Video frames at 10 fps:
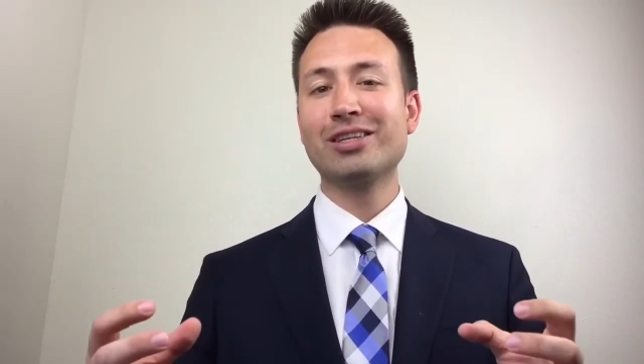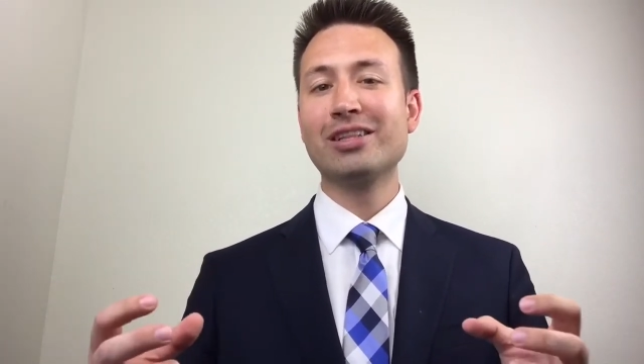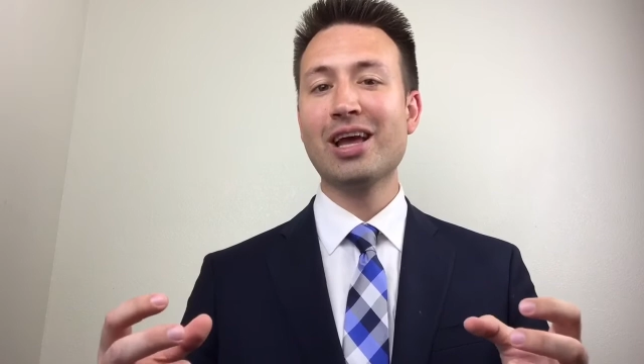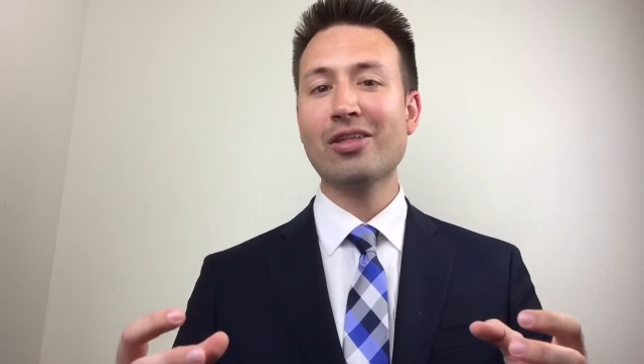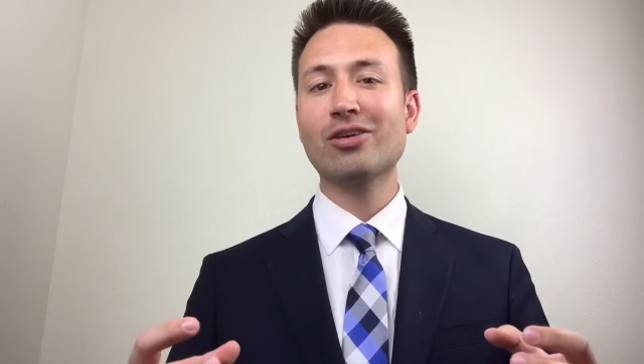to
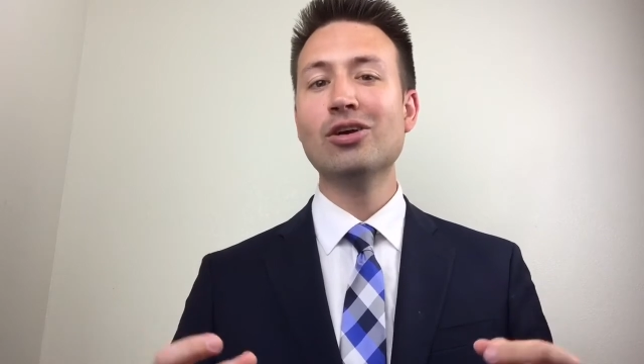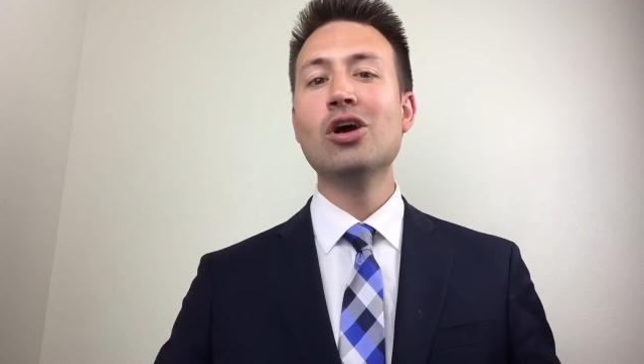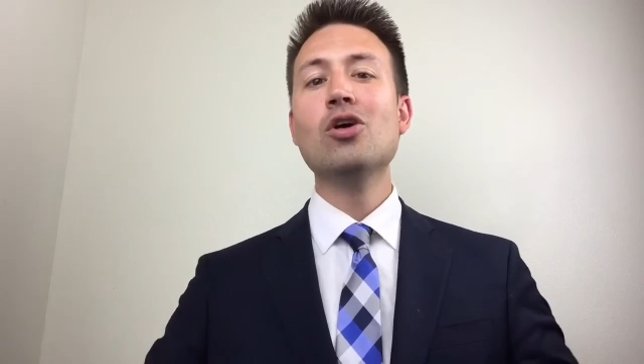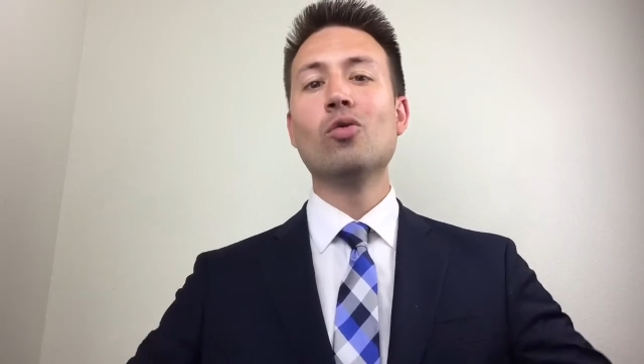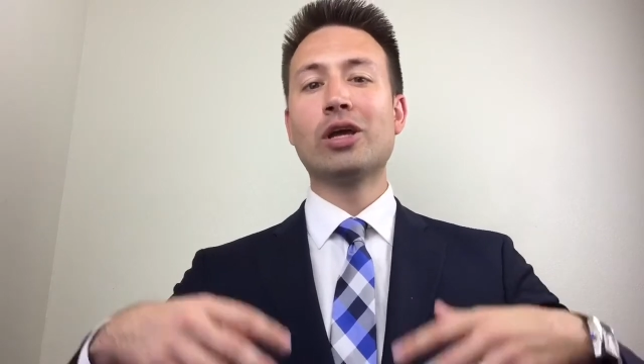the other,
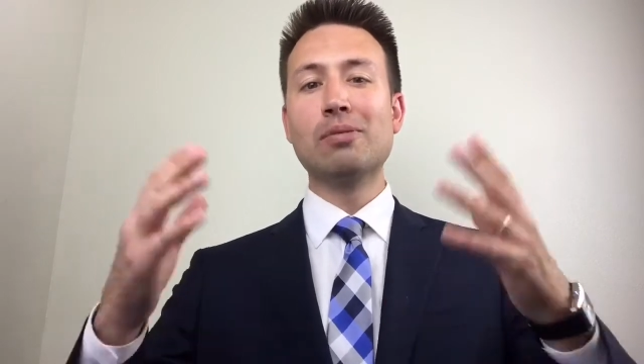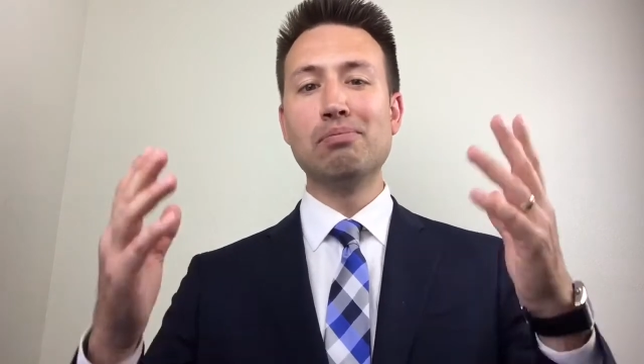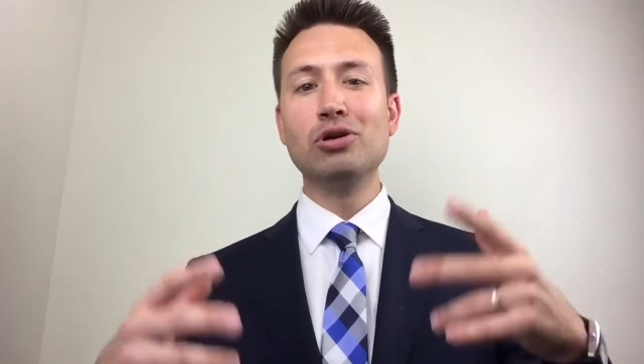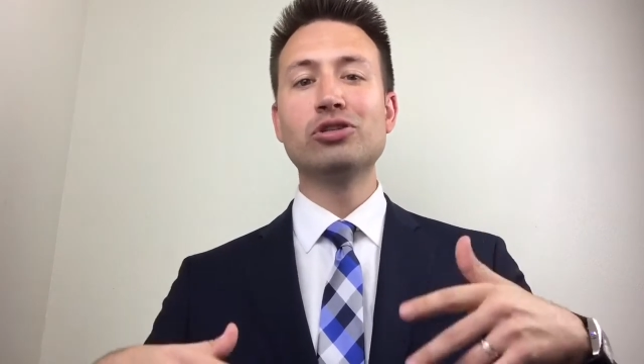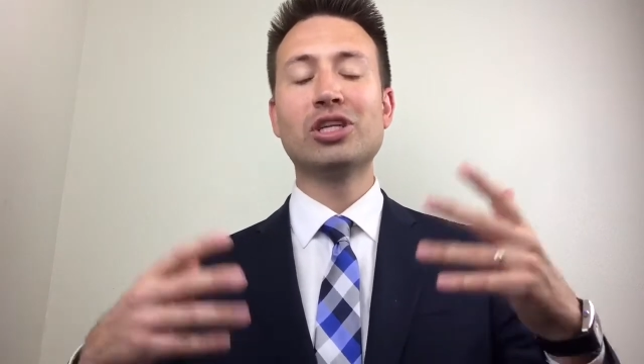we
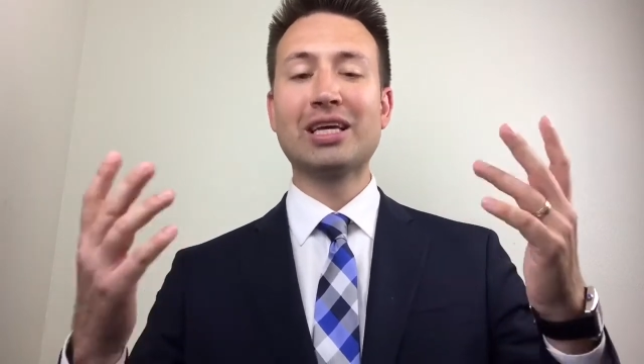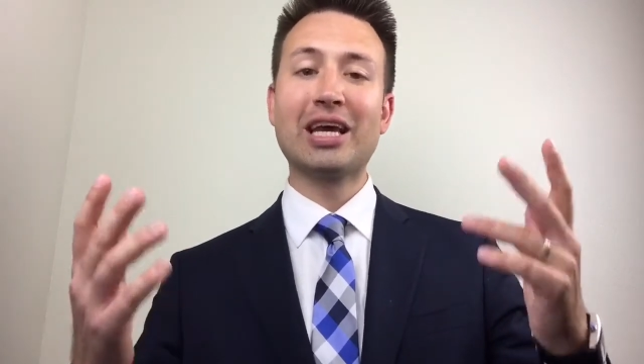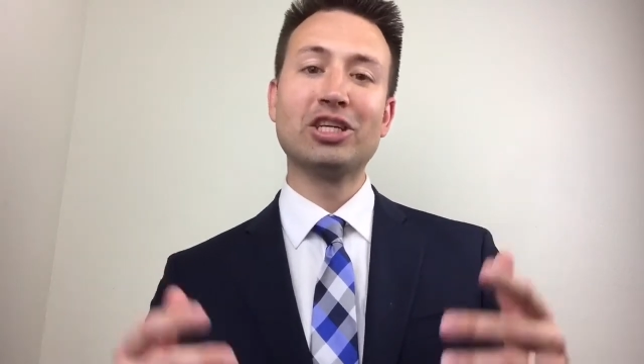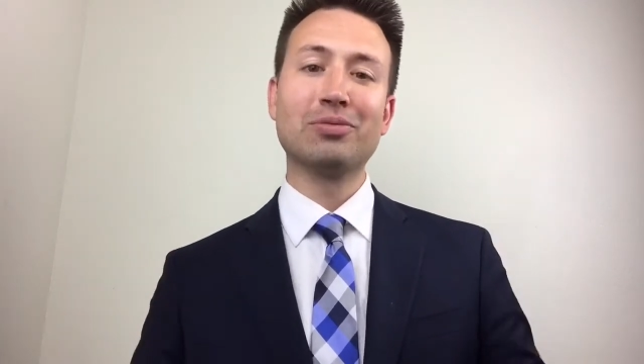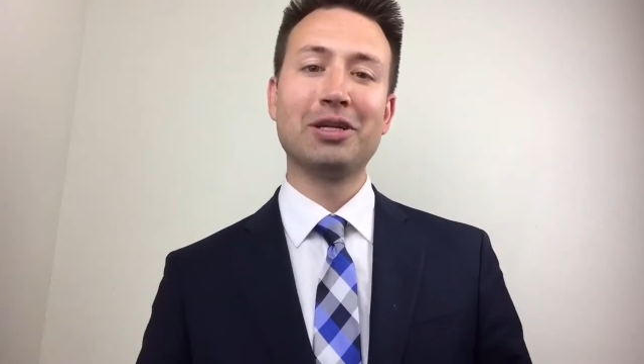can boost
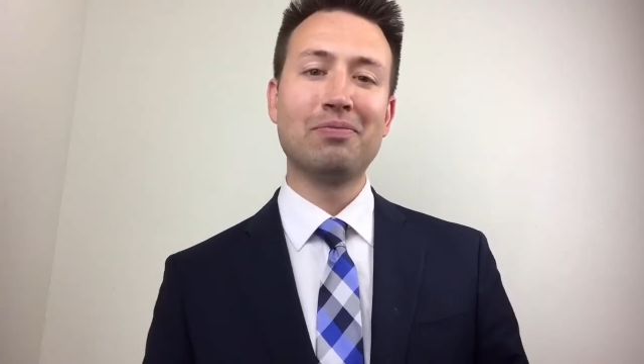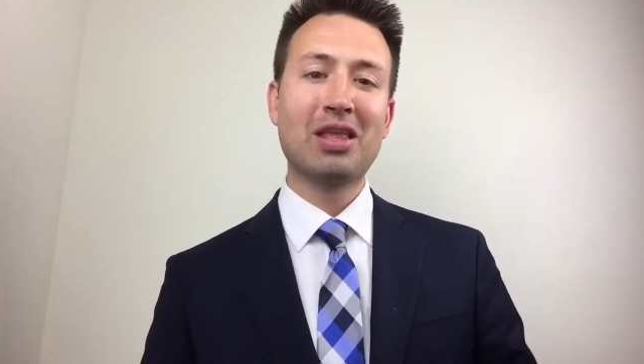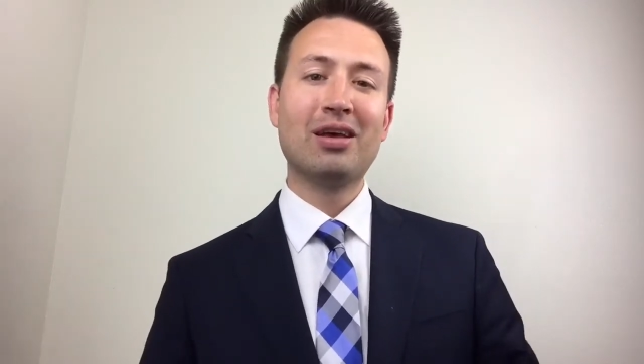engagement.